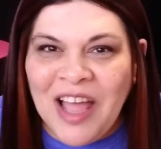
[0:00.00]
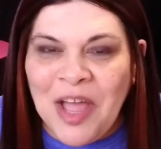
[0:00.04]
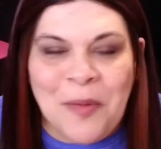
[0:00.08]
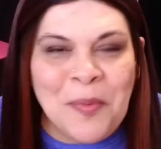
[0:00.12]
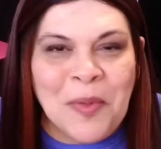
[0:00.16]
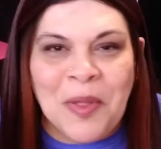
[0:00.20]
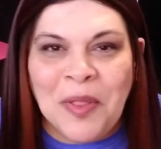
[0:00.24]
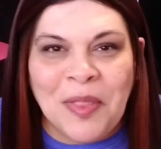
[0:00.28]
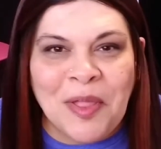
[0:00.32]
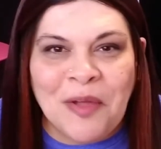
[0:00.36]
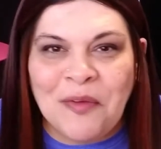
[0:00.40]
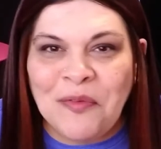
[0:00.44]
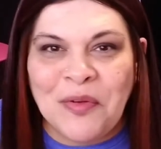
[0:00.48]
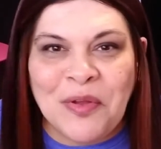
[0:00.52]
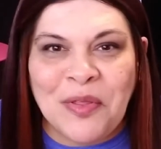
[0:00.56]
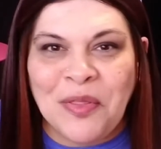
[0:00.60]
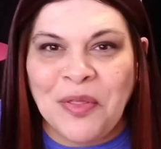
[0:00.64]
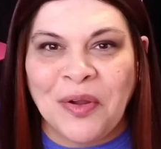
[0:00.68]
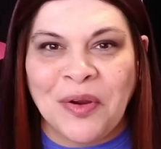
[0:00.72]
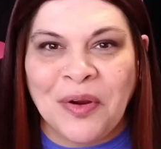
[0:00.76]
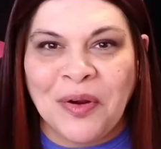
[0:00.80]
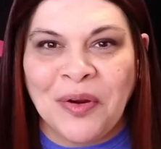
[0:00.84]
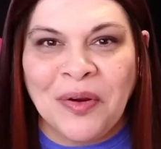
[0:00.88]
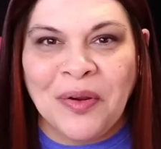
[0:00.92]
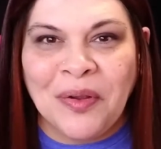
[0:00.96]
in love with
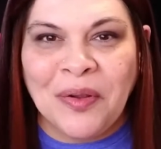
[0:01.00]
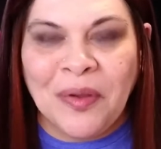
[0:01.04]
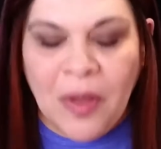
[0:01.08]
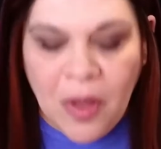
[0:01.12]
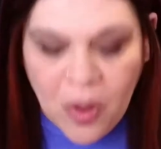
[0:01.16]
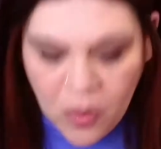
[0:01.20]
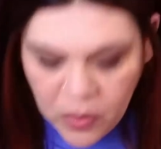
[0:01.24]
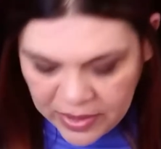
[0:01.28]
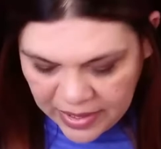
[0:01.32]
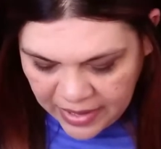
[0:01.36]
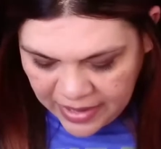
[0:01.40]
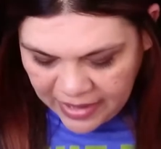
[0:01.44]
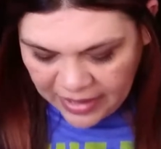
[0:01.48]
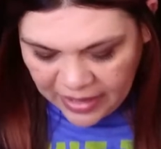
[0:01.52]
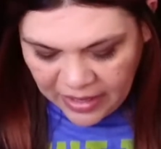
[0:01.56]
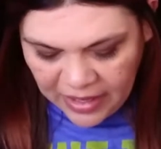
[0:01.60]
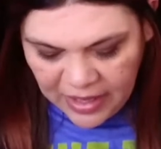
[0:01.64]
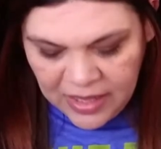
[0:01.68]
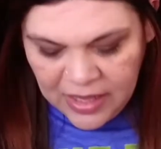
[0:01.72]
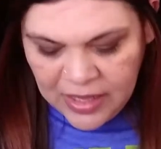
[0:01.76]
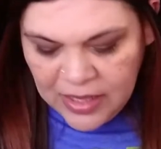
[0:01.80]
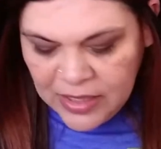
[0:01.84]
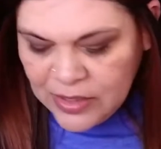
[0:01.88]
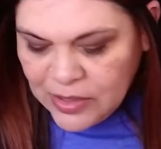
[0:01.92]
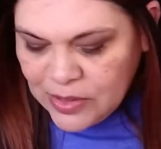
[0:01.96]
her. Okay,
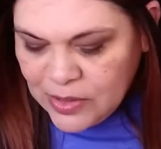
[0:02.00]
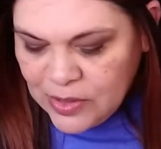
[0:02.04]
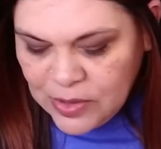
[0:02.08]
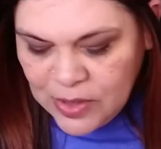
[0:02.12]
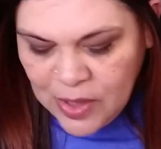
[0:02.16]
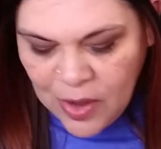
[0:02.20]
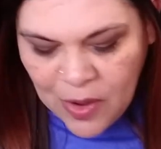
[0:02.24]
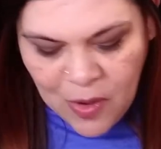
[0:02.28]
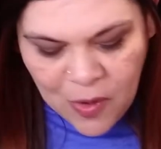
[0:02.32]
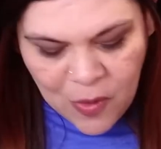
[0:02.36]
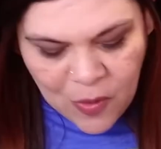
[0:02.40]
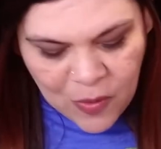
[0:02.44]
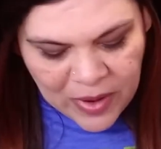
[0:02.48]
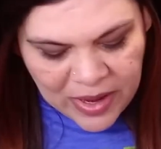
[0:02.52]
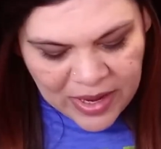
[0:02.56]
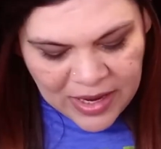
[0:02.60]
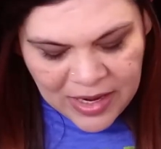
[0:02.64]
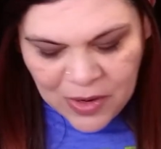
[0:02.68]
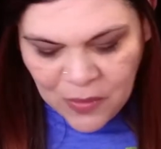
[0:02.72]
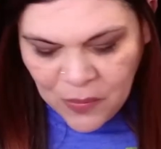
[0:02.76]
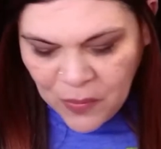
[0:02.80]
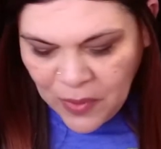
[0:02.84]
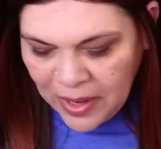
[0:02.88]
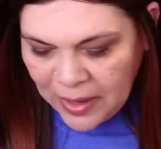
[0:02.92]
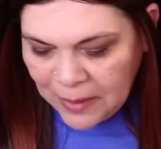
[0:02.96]
so
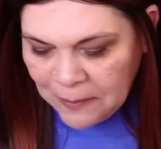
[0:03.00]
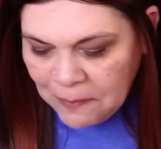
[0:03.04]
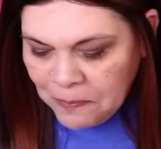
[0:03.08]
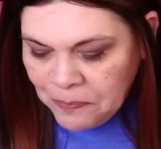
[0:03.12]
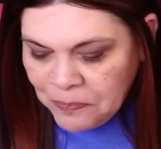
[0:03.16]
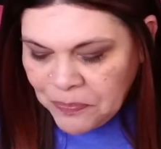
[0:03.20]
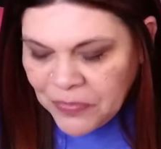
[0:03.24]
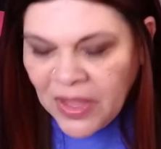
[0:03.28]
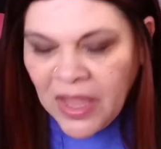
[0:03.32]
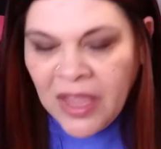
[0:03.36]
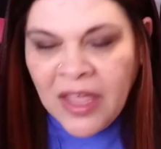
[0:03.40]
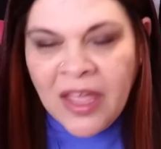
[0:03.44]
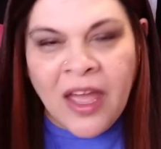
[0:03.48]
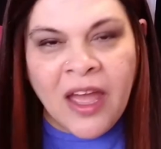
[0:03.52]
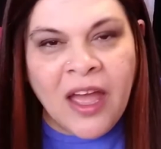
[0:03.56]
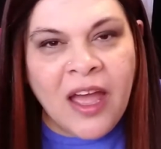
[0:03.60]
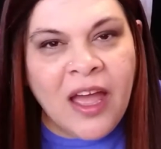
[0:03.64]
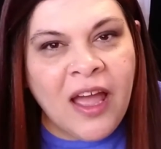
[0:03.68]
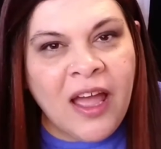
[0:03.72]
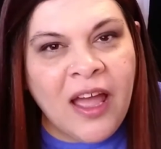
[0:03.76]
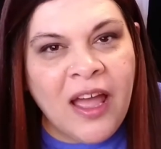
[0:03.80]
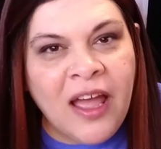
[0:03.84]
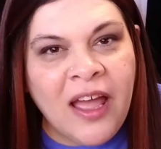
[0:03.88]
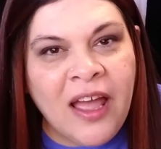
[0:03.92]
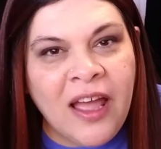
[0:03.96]
anyway,
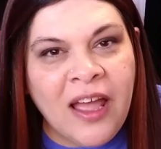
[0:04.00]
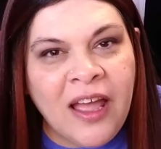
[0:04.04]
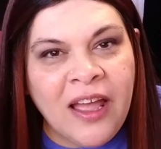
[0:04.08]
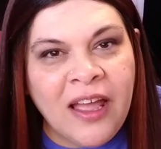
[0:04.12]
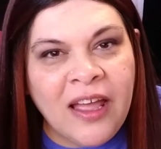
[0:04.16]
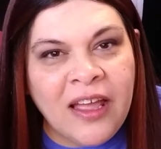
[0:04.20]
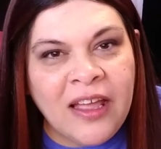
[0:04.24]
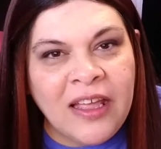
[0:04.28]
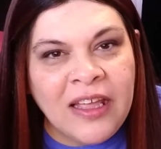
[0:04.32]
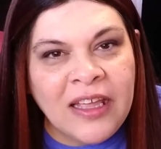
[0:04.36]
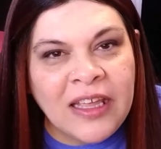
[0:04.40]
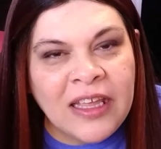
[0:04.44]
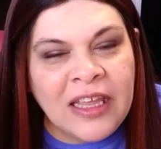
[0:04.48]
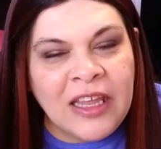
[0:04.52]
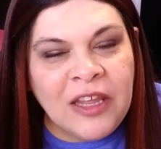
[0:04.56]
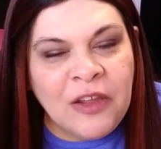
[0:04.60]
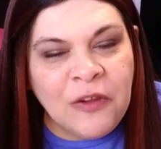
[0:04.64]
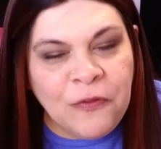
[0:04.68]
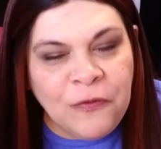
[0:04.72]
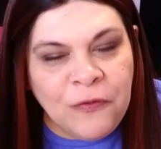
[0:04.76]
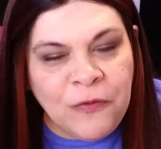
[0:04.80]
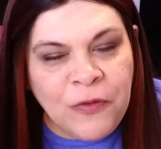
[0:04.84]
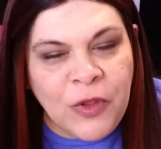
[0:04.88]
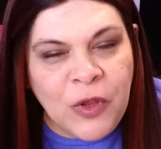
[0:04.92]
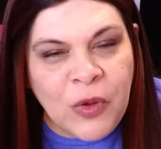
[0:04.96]

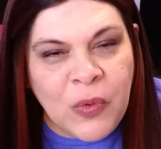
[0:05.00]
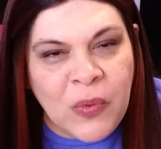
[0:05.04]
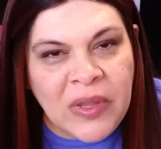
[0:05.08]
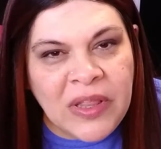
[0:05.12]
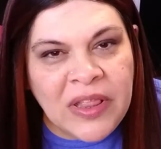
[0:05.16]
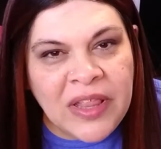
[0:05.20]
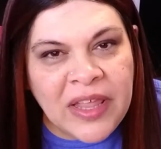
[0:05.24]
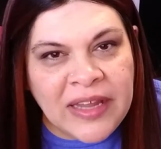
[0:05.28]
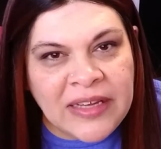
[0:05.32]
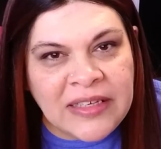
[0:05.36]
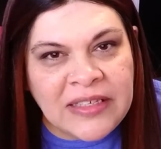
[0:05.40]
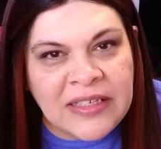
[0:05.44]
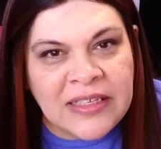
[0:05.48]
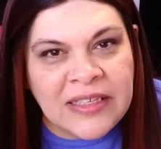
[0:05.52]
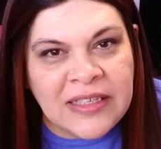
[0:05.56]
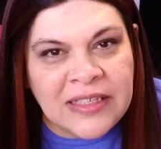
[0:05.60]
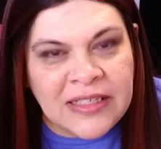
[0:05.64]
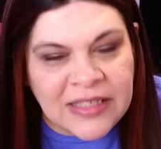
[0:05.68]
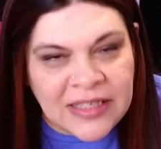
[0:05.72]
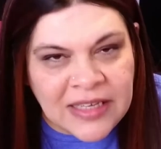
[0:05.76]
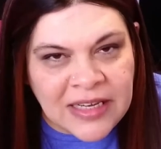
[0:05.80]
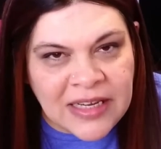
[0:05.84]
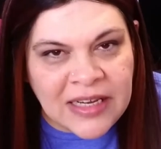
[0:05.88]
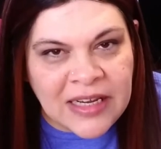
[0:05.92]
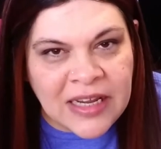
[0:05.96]
if you would like to
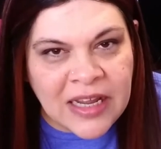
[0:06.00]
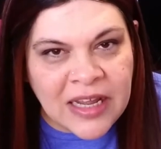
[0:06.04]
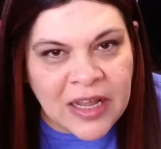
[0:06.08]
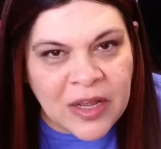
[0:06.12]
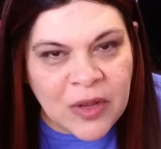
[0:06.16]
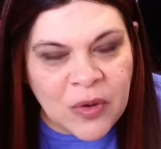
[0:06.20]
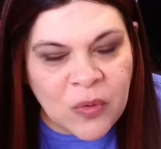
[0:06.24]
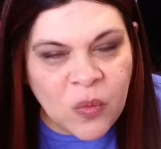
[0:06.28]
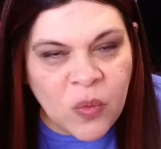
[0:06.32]
see a